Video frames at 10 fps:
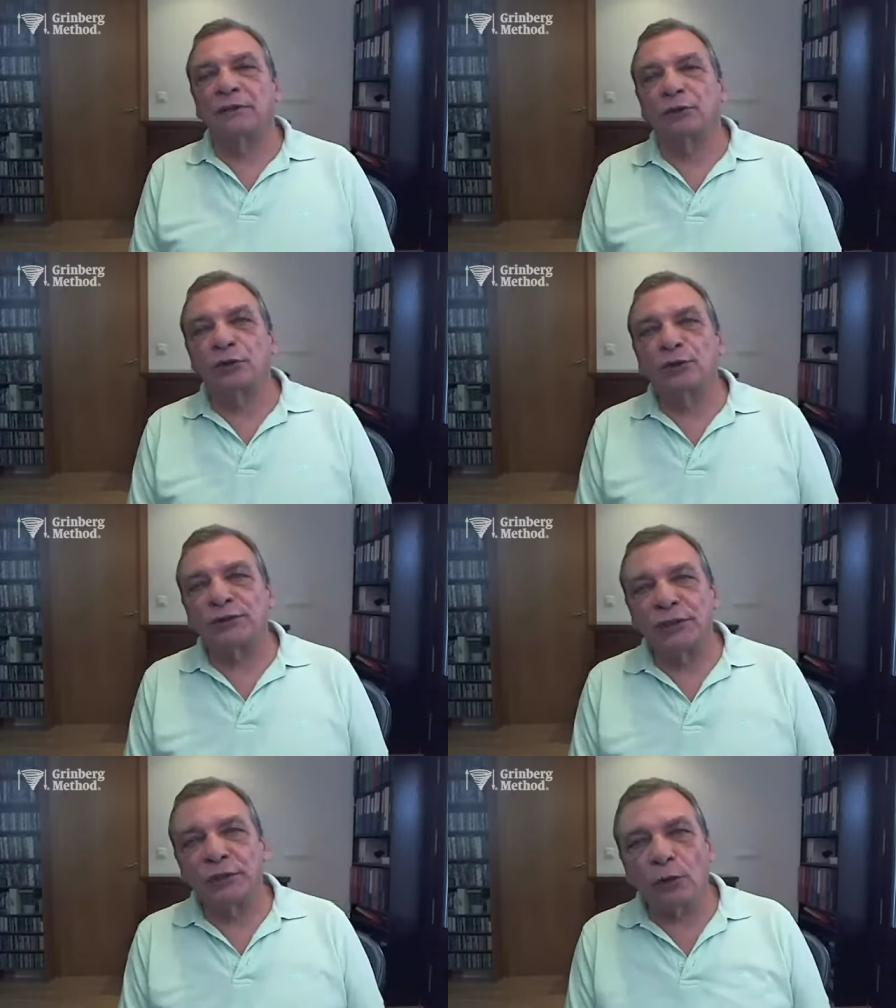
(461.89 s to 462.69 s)
do you
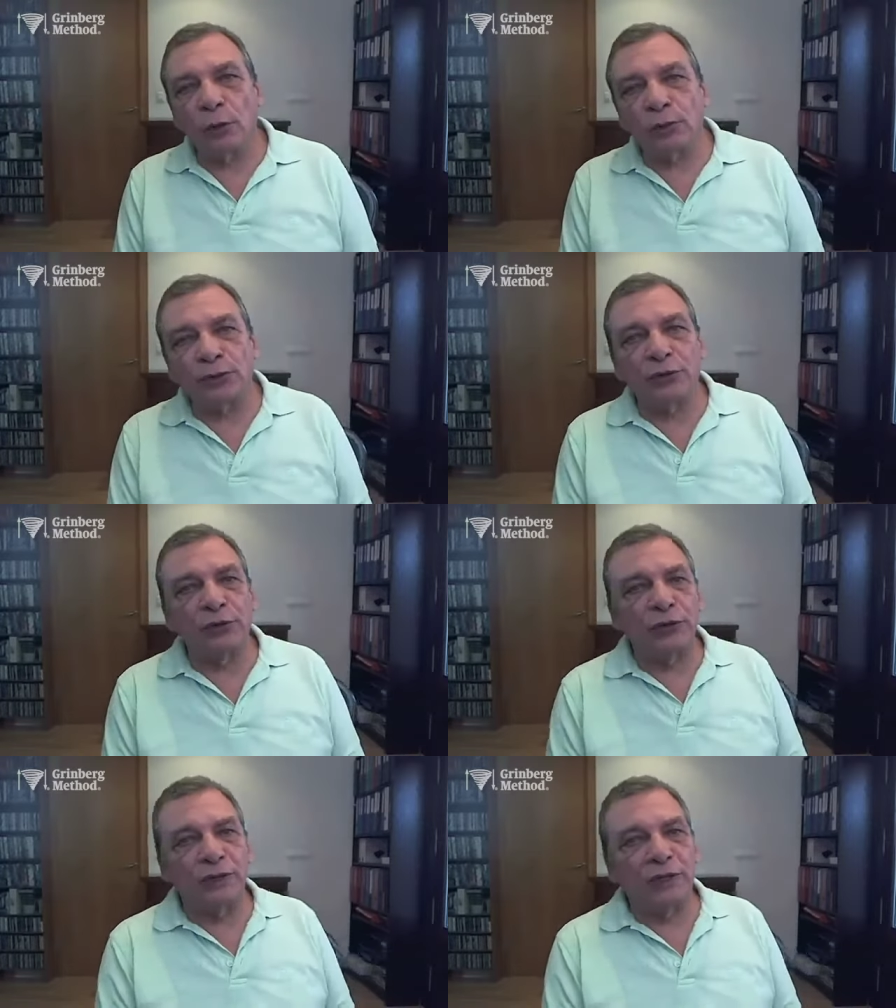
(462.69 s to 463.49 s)
see the
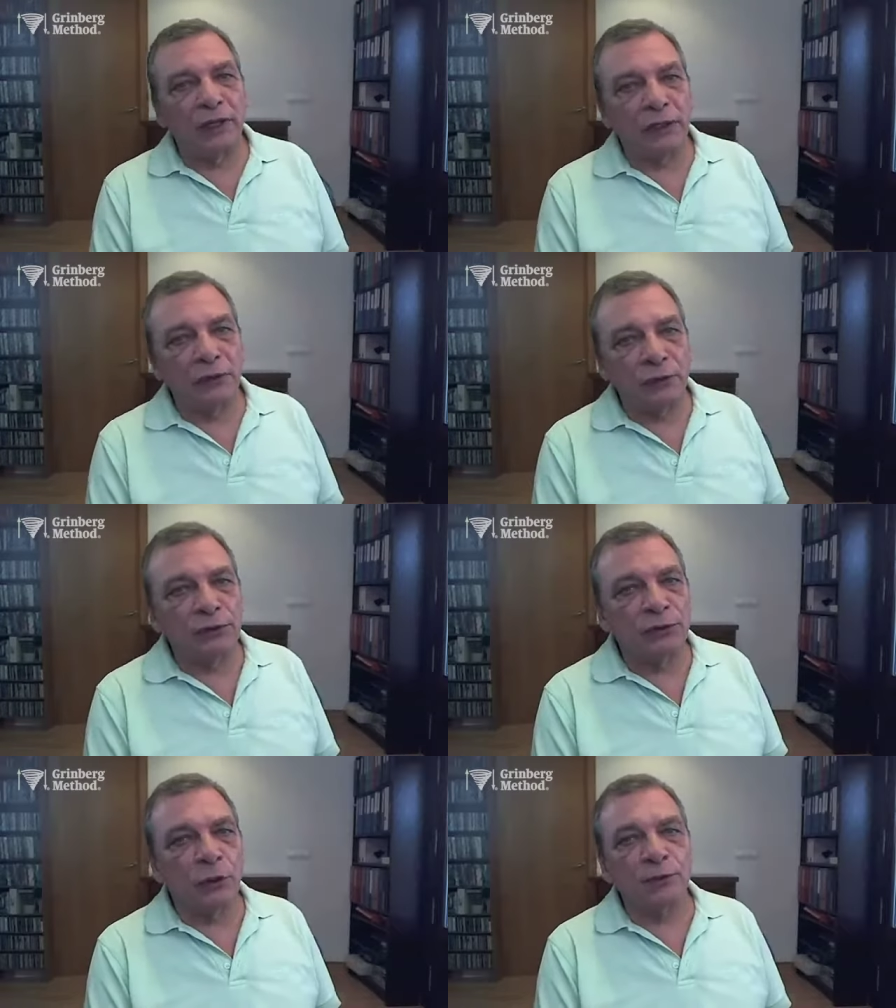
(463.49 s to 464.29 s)
opportunity here to
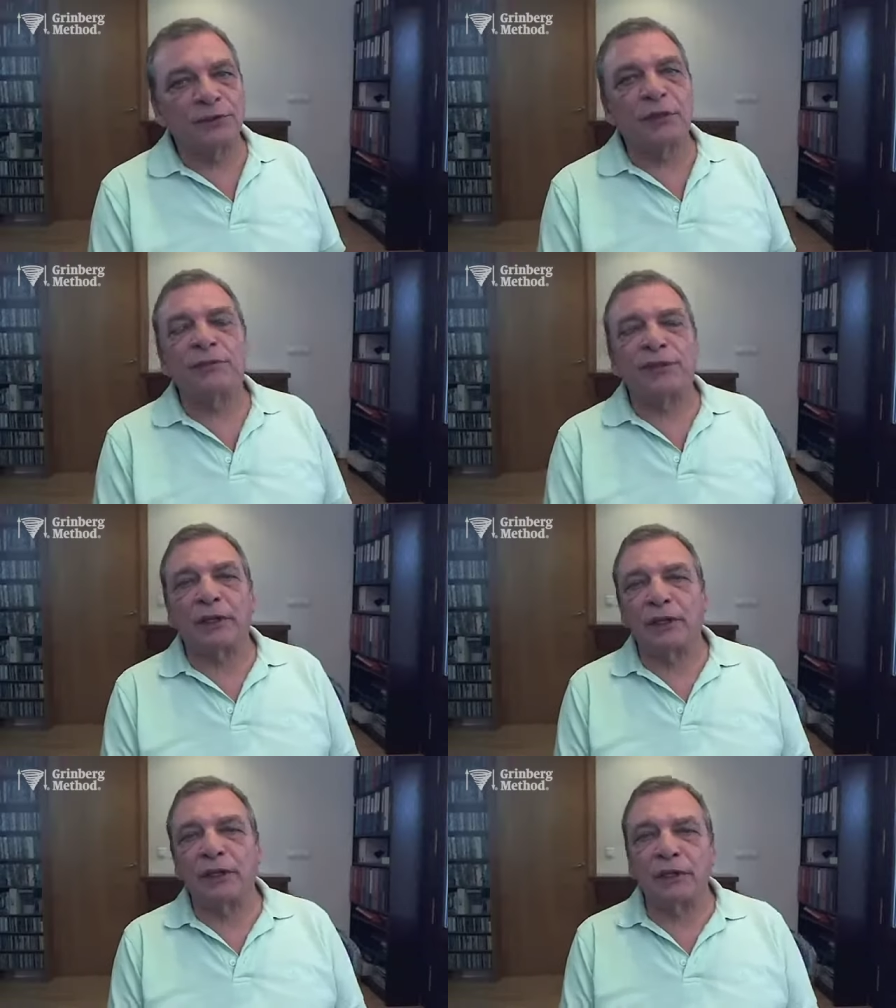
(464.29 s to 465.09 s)
stop
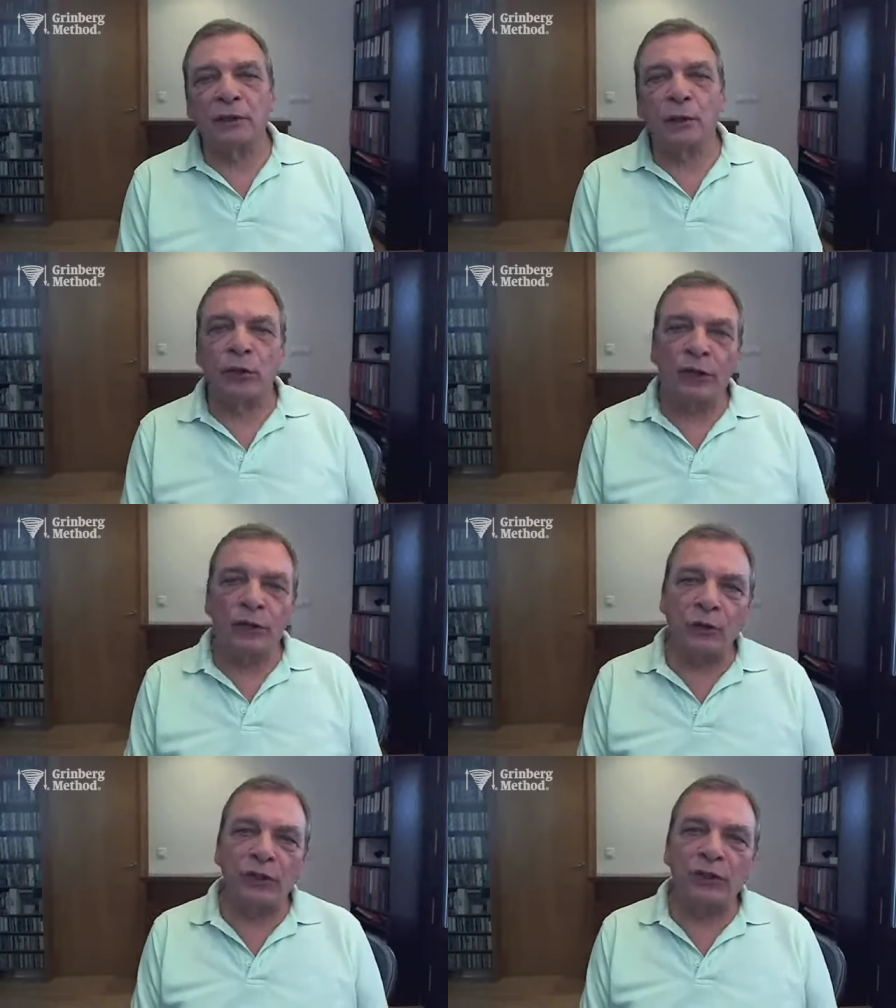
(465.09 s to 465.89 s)
something in the way
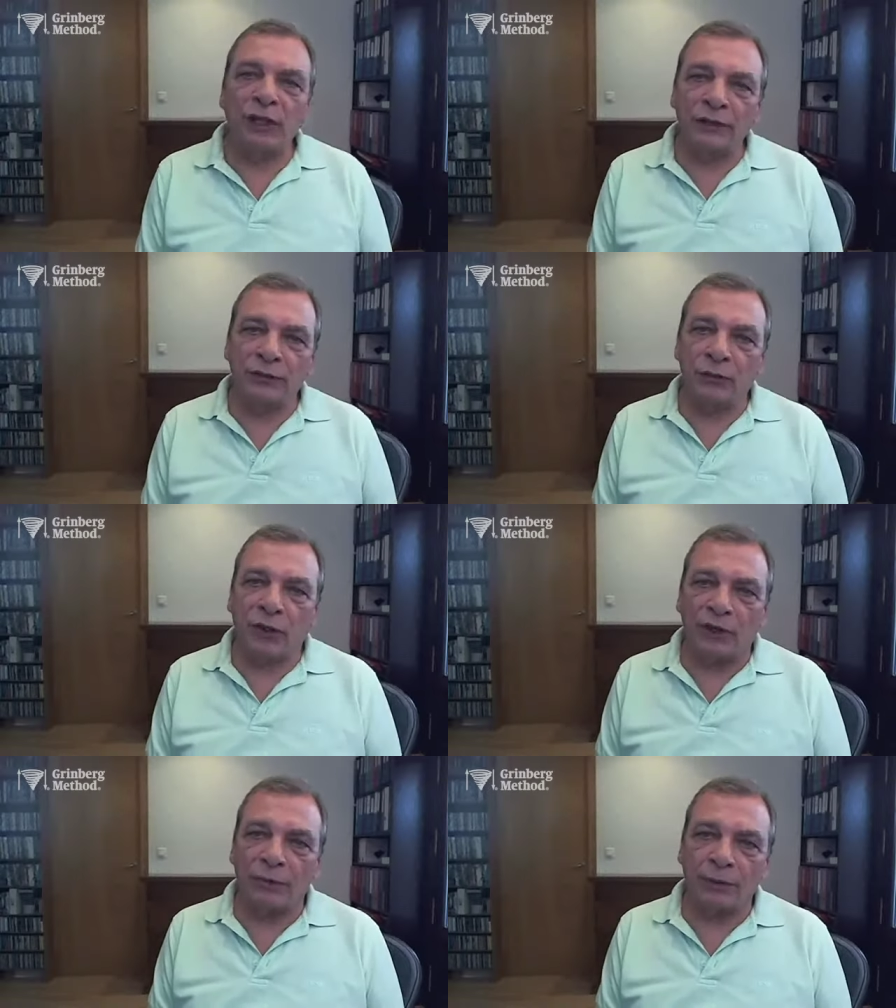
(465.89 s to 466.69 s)
you relate
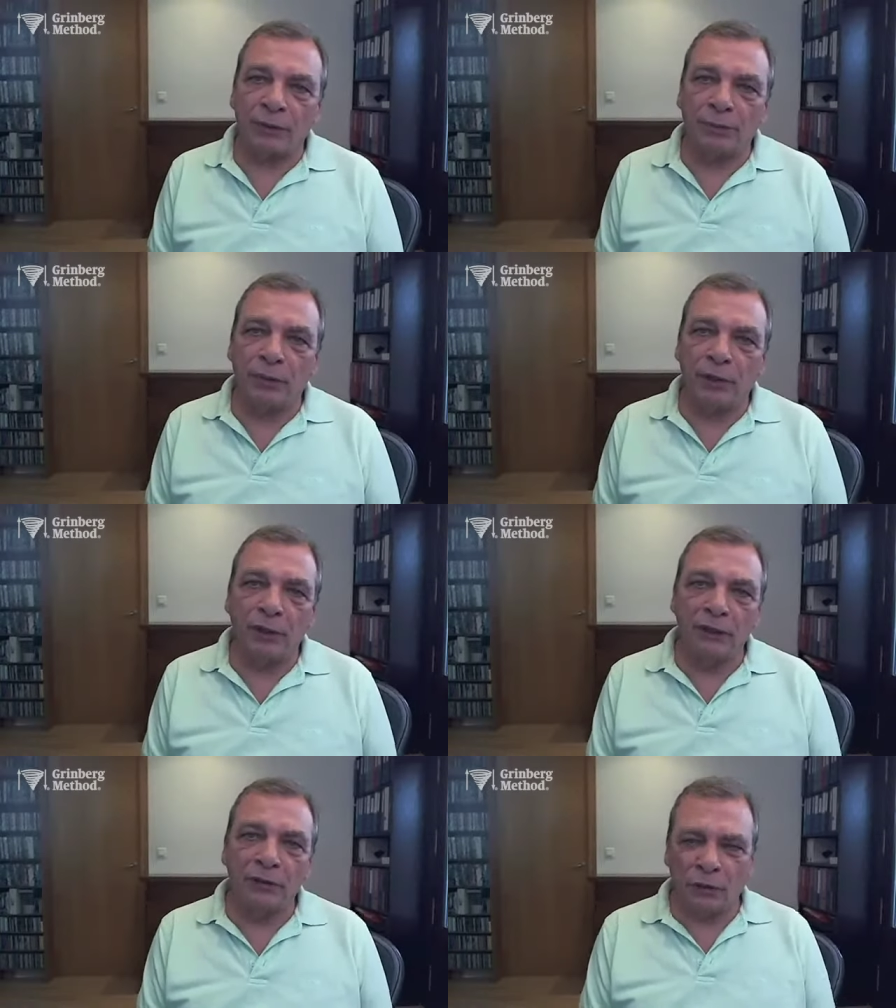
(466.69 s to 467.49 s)
to other people
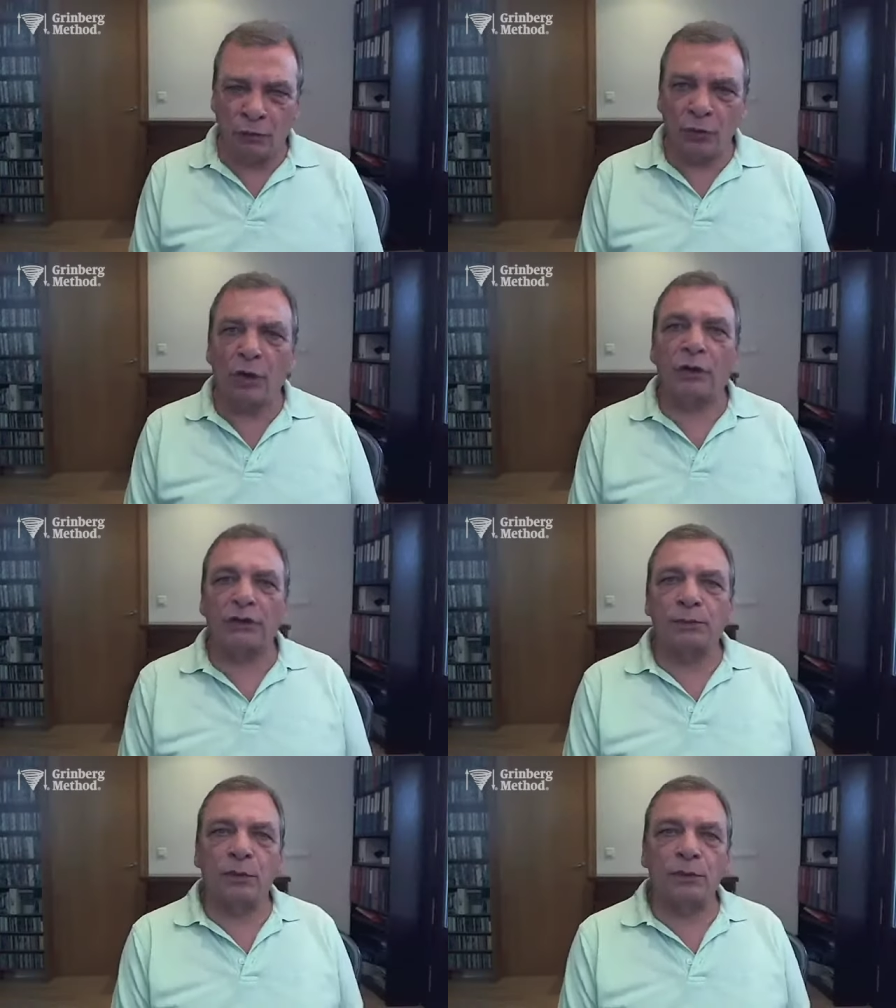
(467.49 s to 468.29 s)
that you are
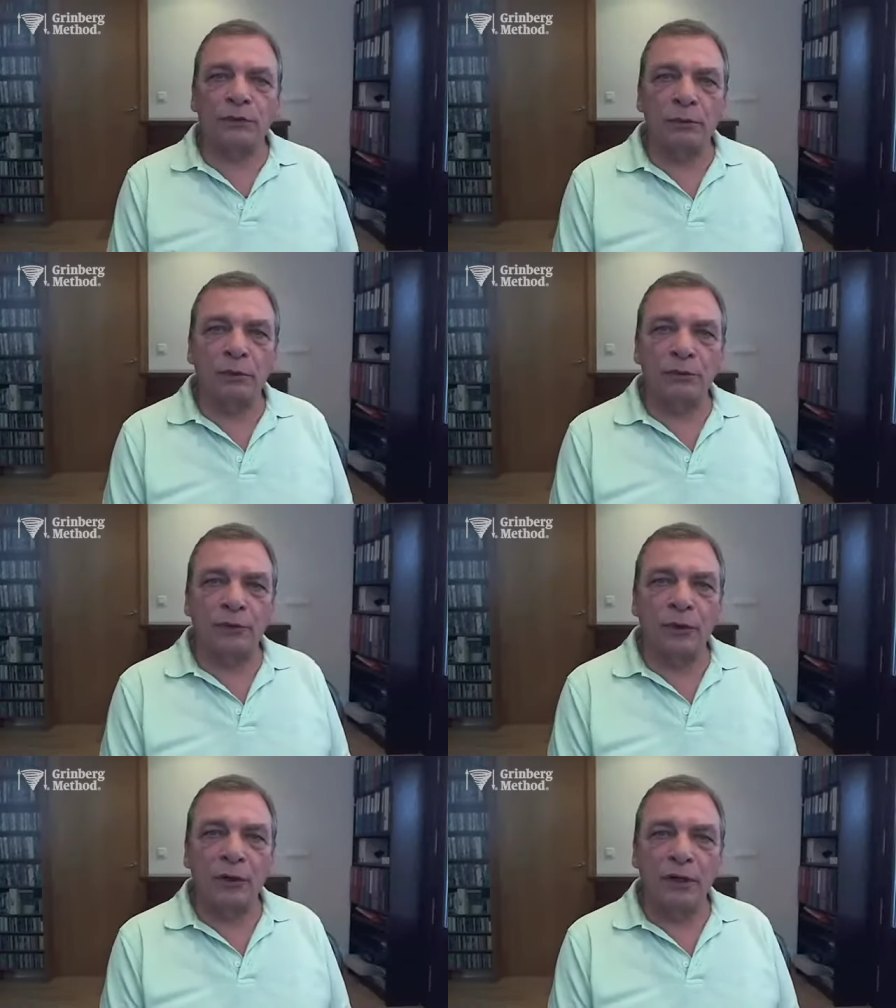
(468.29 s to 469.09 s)
responsible
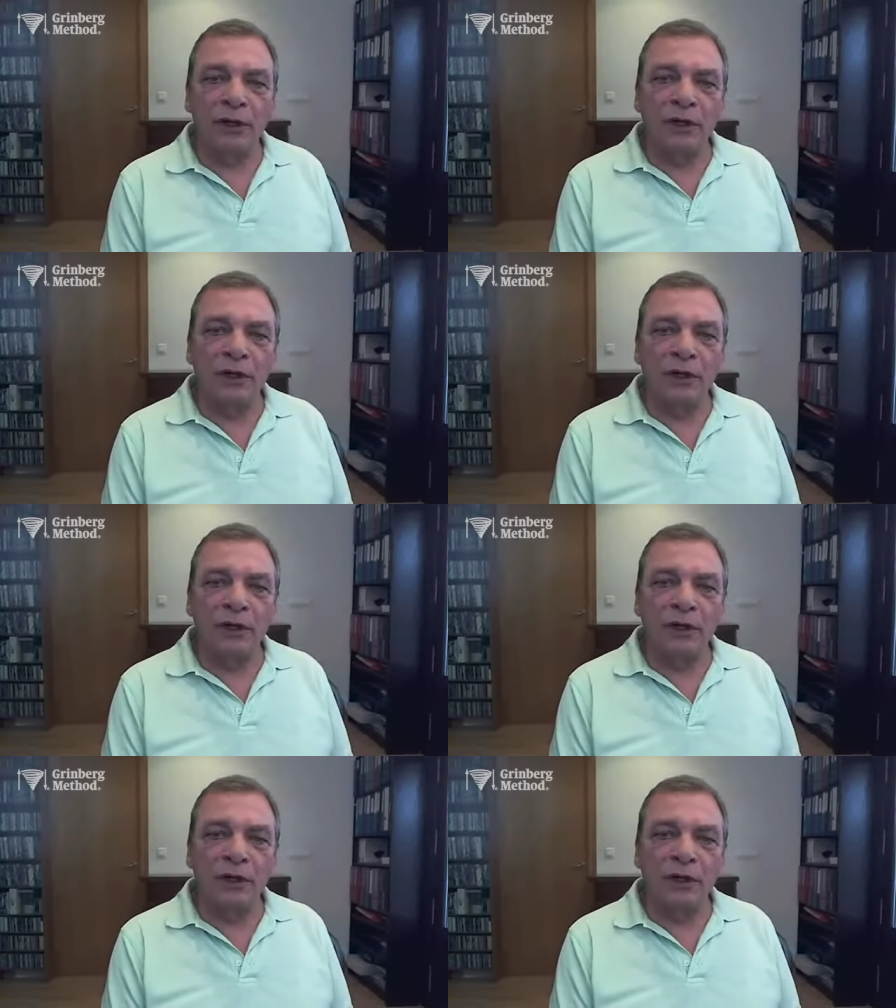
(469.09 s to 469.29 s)
for